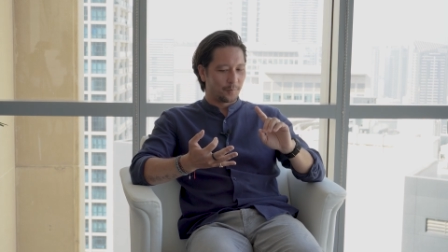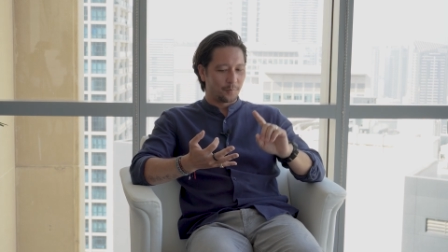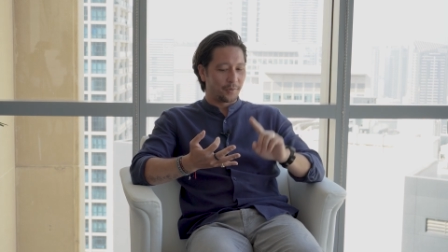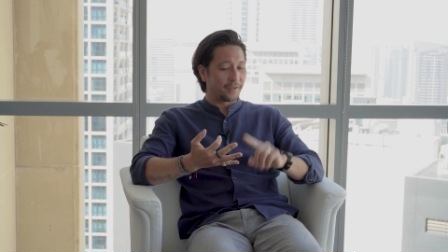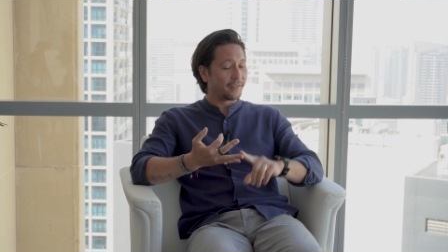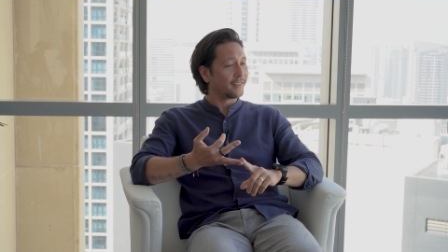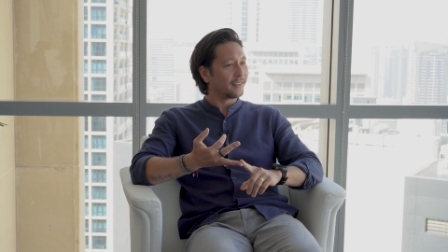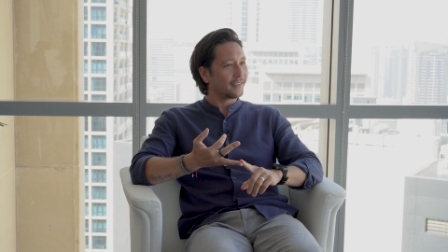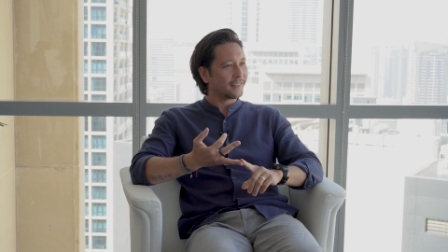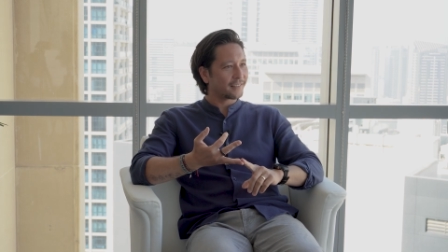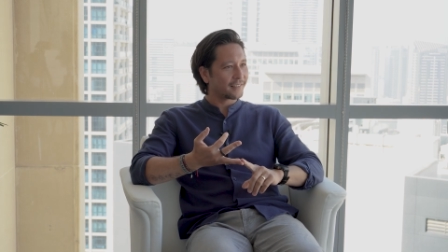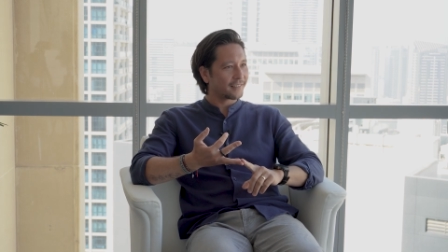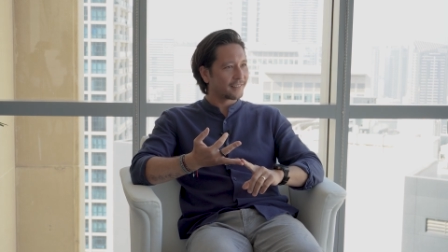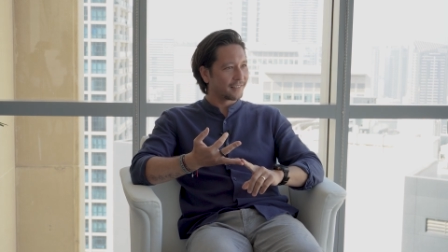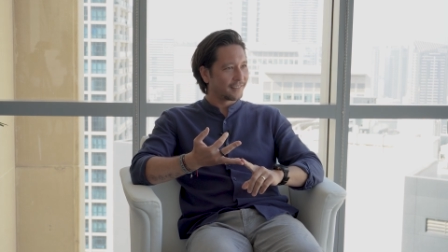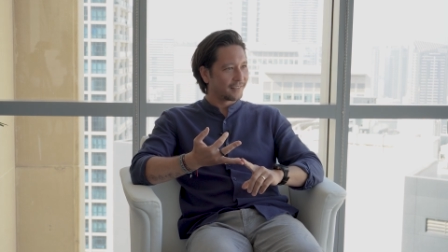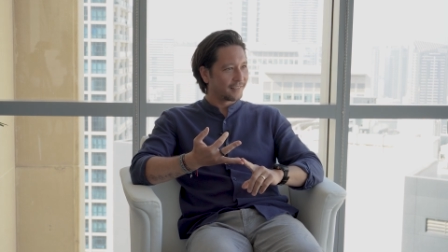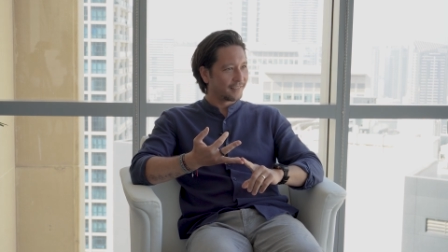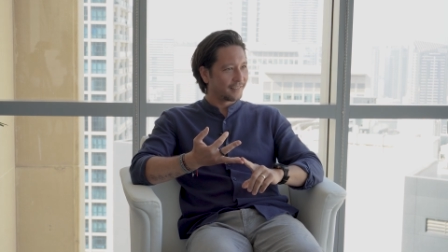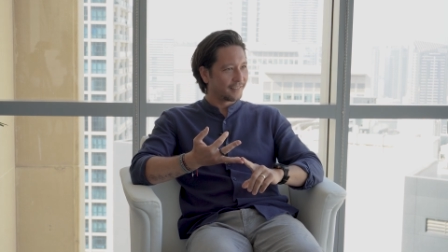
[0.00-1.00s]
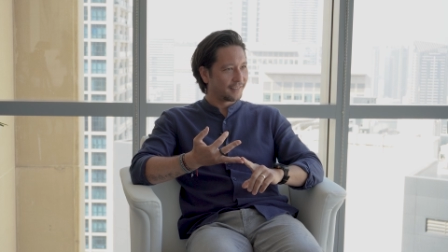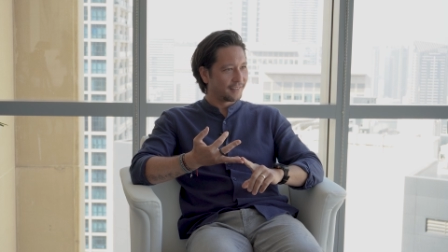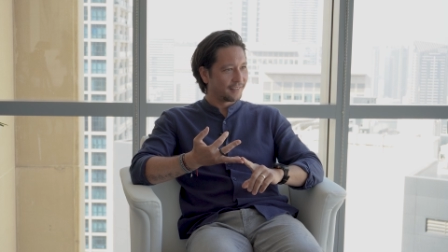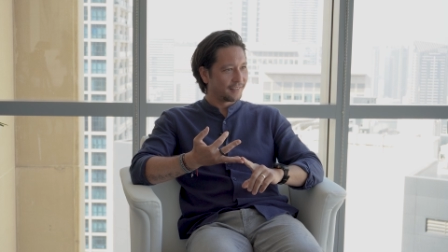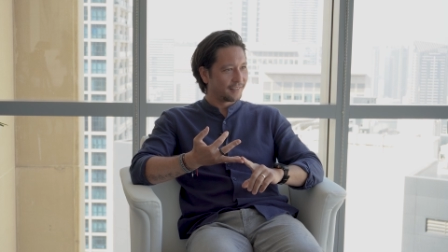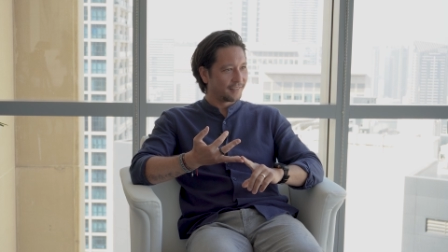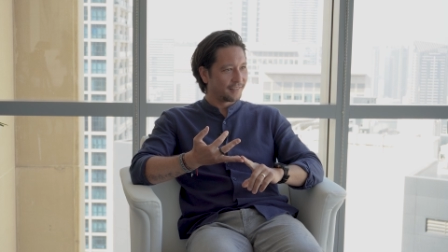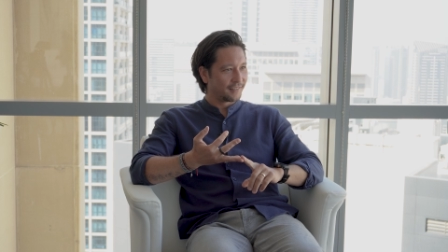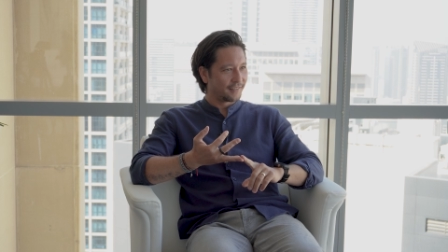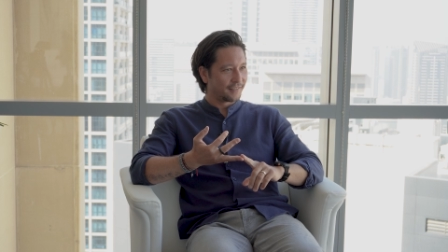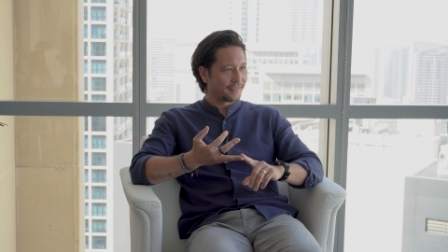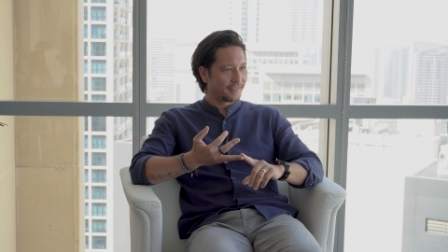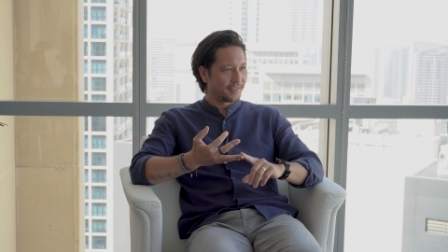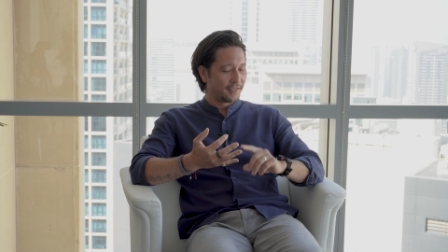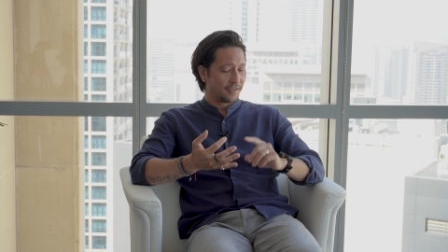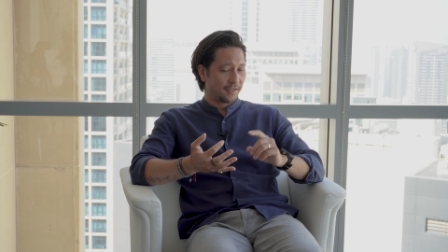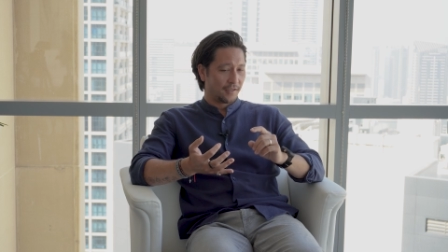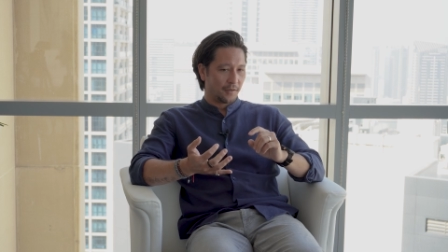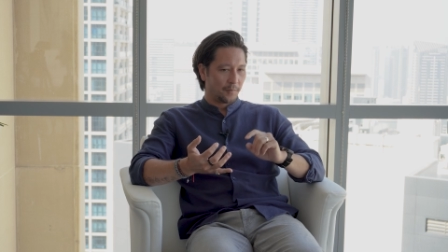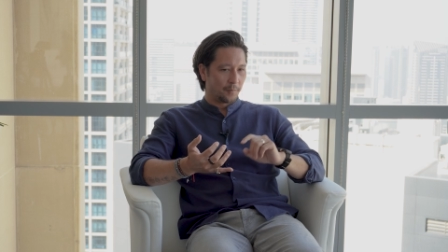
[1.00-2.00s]
Business,
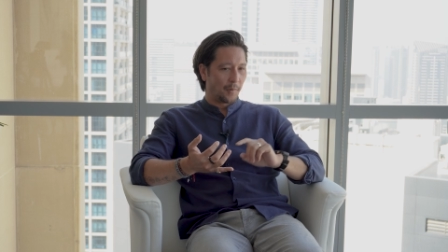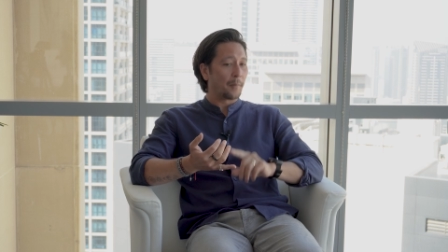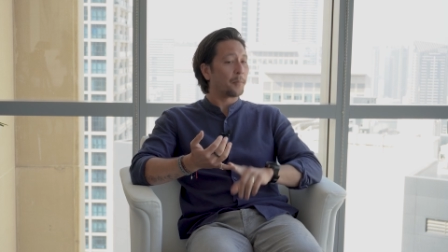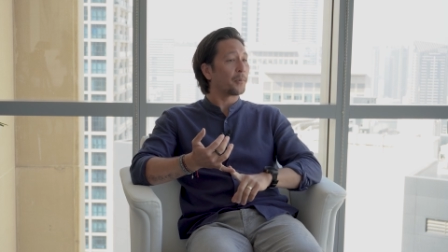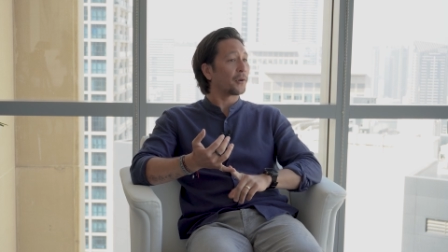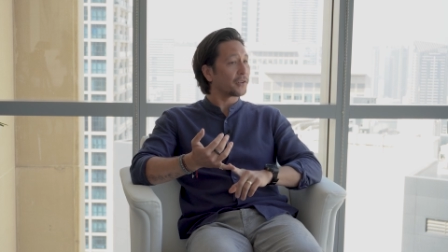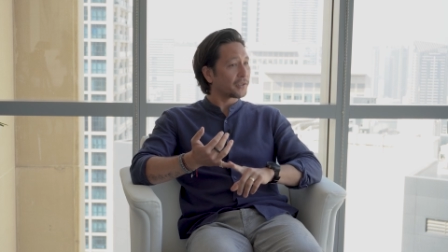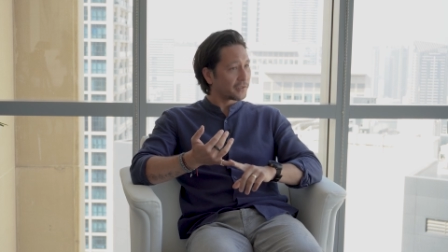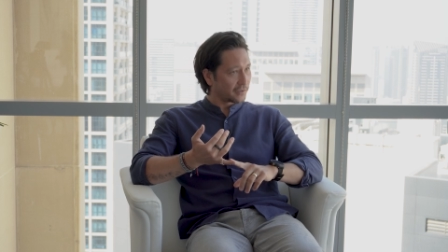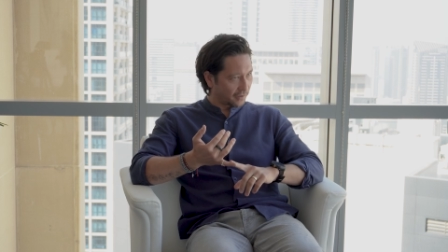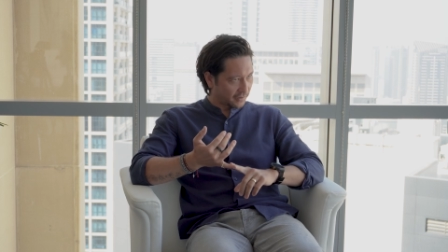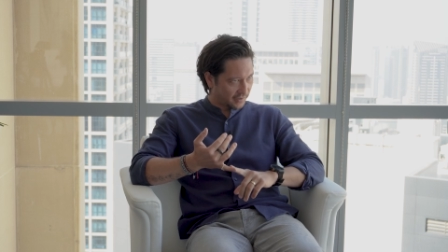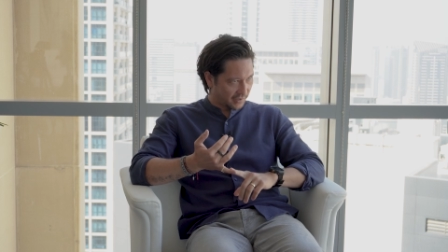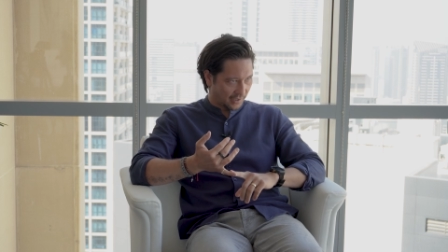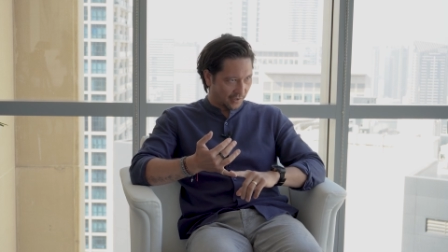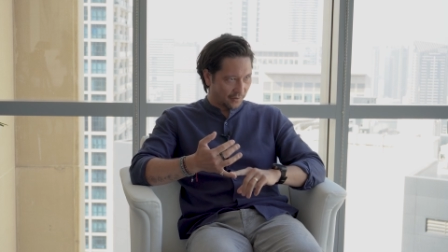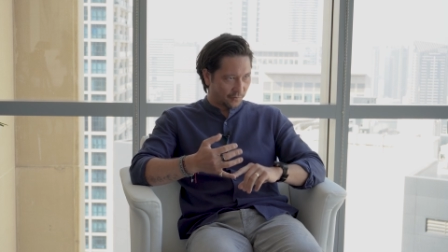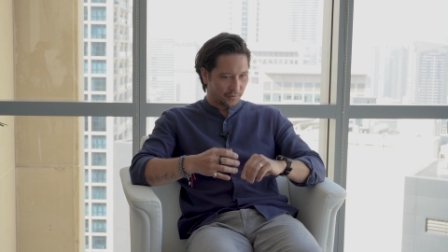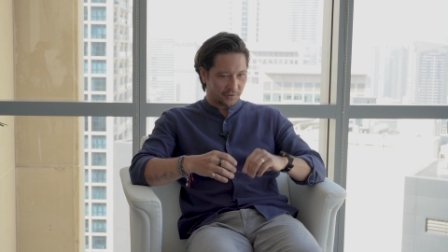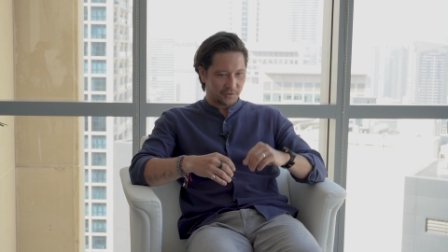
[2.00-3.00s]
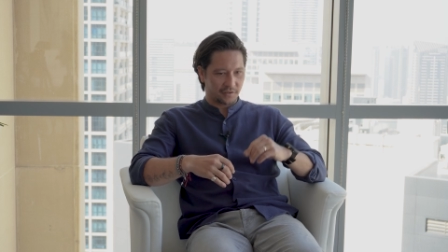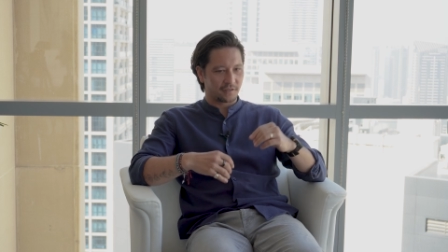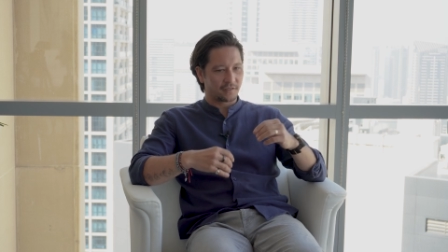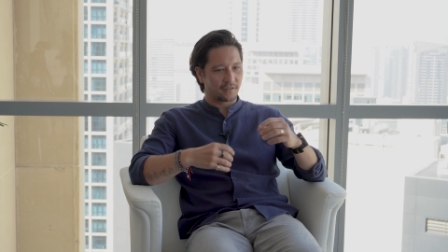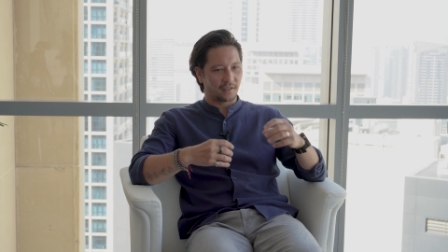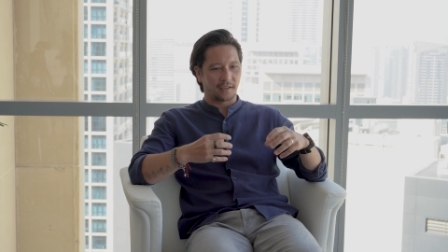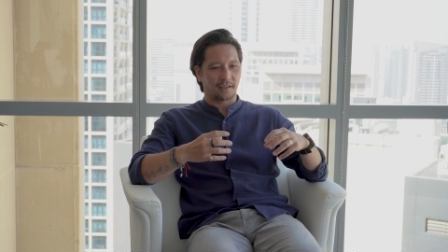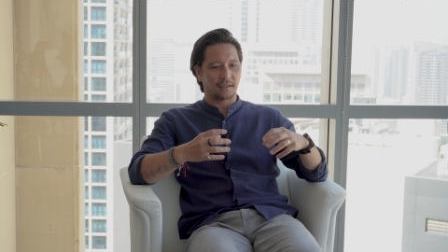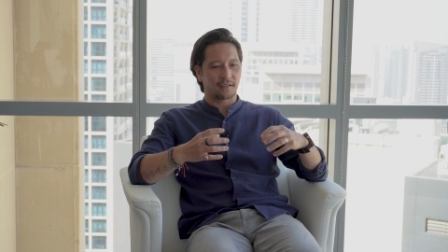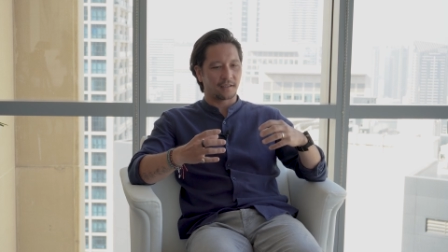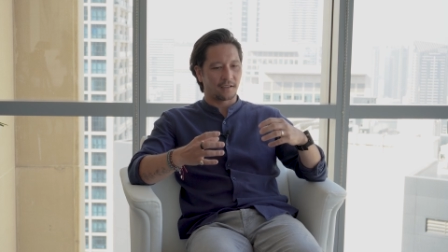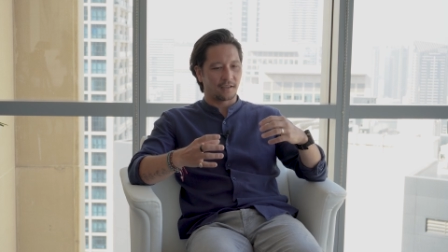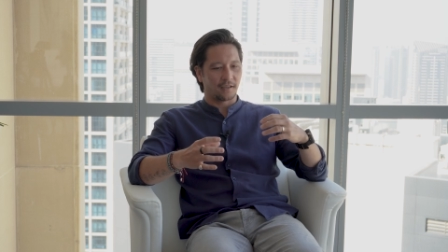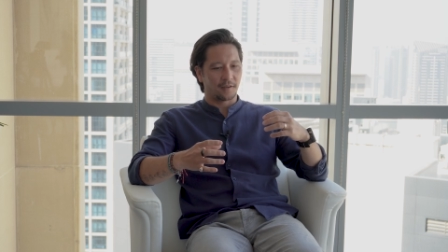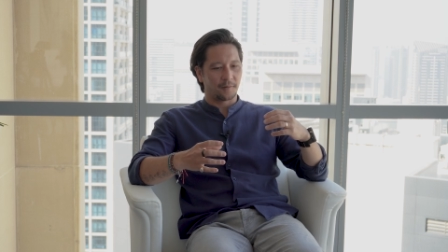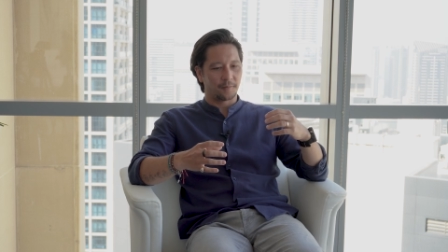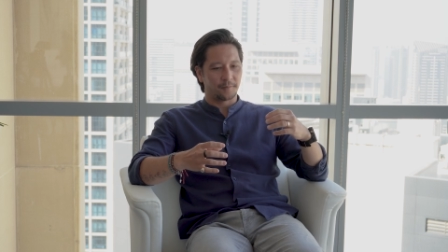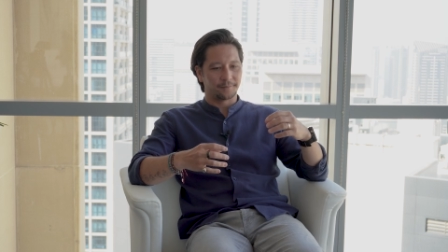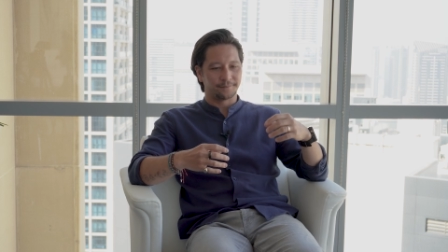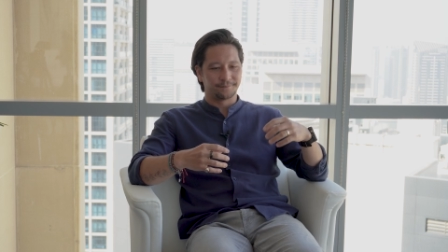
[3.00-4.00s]
my personal self, which is like,
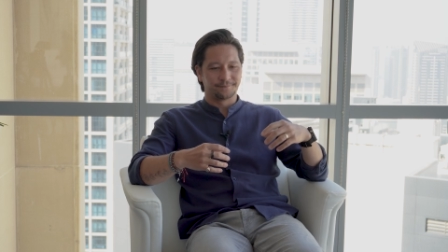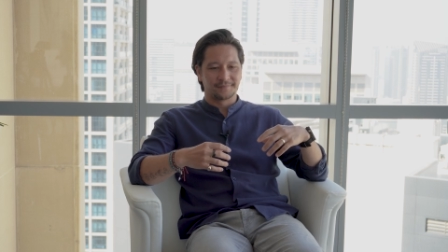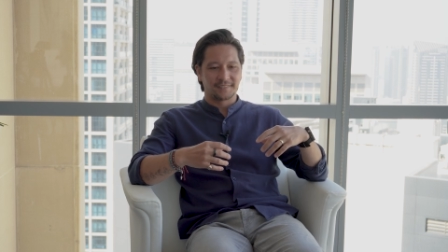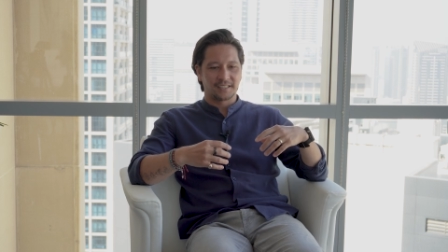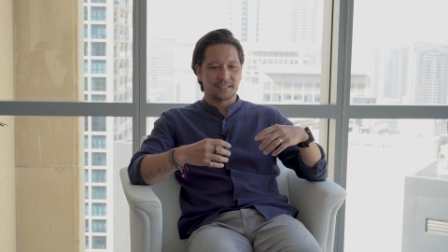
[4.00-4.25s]
um,